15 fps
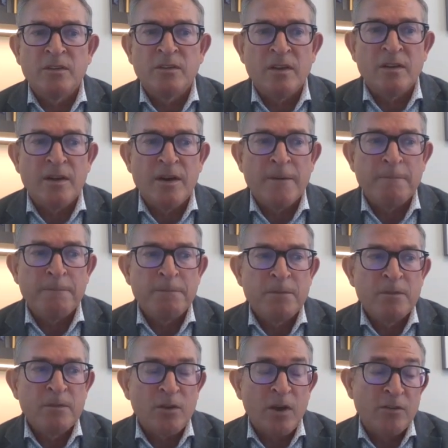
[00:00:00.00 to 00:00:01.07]
And
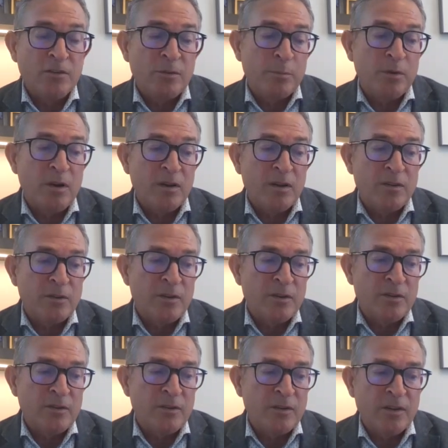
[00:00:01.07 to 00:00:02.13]
so I just applaud their
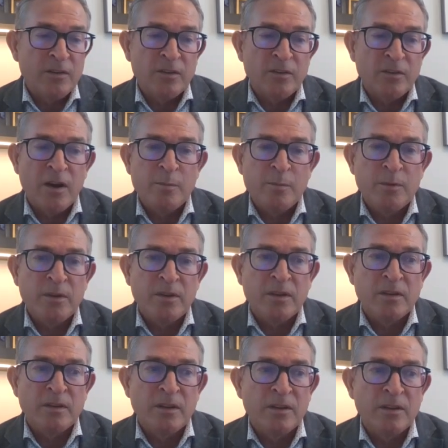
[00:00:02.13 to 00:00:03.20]
interest in the topic
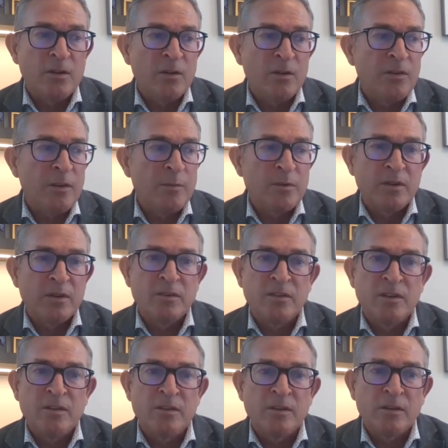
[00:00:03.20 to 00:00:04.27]
and encourage them to
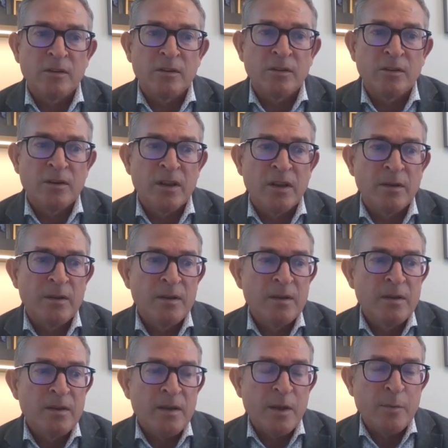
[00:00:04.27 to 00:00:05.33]
continue to learn
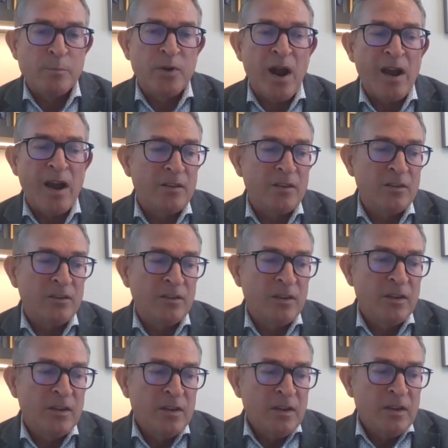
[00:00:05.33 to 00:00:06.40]
and
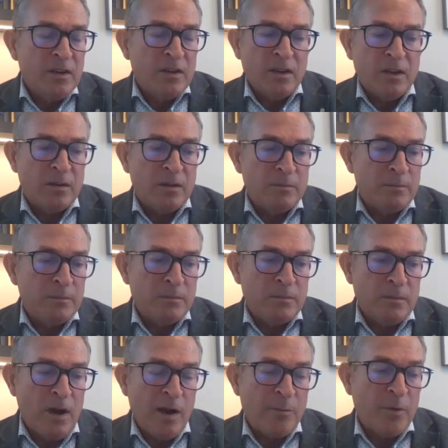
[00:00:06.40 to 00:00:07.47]
practice. I'm
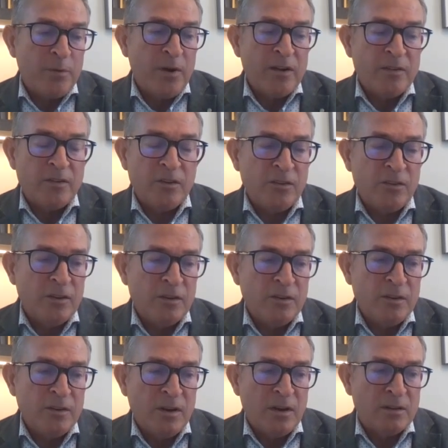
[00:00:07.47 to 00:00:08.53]
a
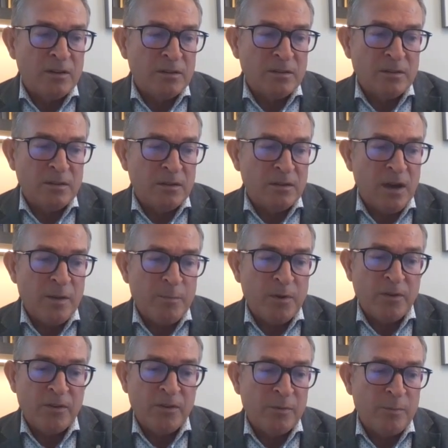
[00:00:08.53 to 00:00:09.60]
practitioner. I
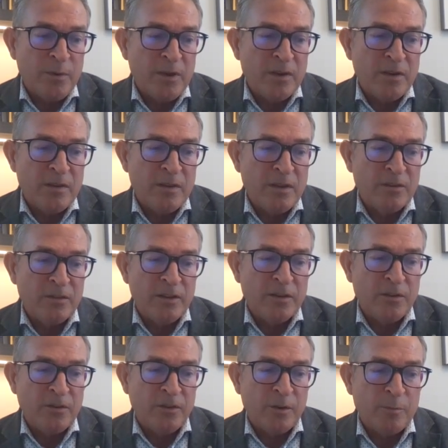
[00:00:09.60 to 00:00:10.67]
participate in these
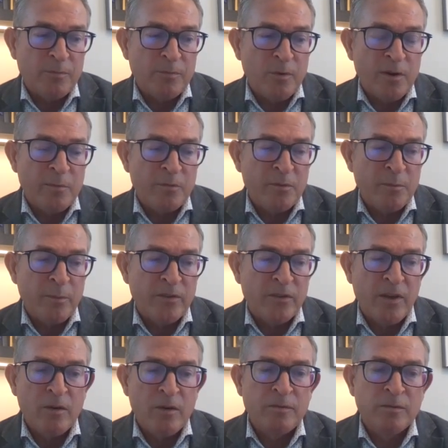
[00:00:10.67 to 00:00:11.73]
leadership forums
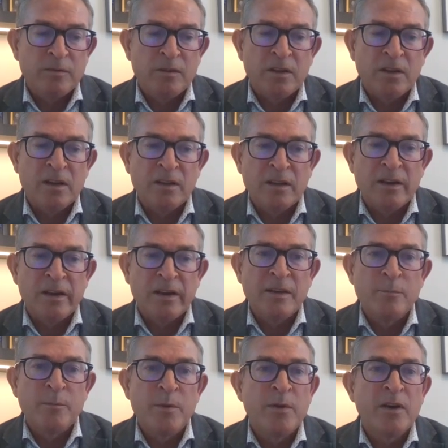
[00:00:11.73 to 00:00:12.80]
myself. Like I
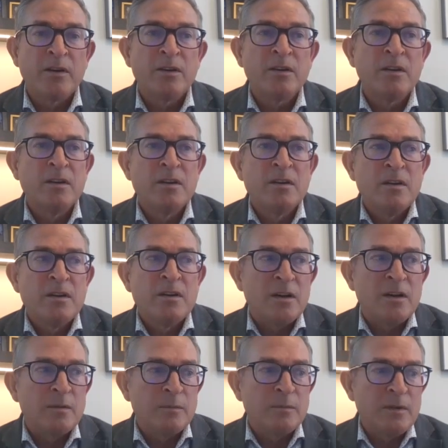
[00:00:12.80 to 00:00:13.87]
can be better.
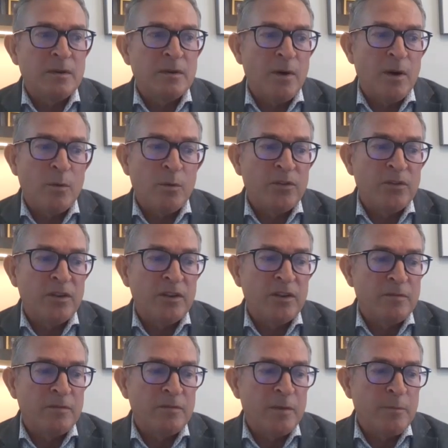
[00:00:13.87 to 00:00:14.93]
I'm always
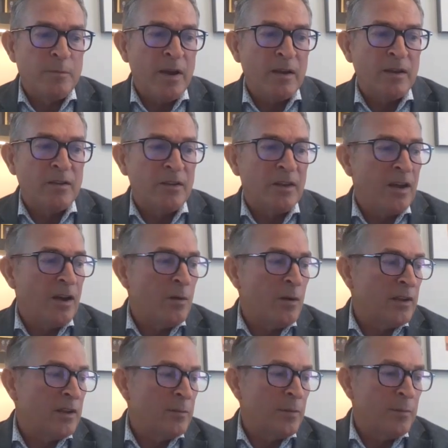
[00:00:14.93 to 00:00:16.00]
seeking feedback as to how
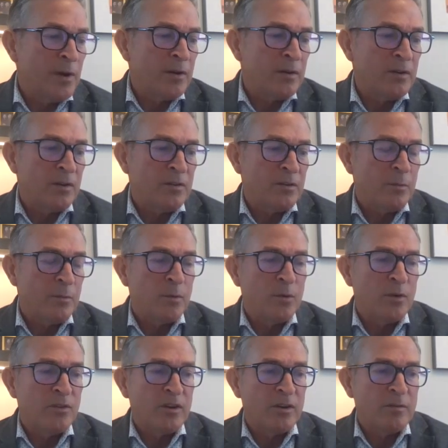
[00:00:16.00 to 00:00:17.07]
I can be better as a
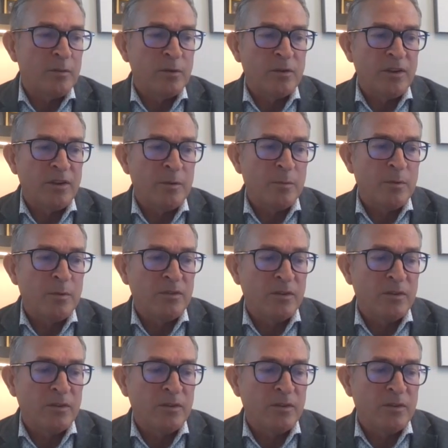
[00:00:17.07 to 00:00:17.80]
board chair, for example.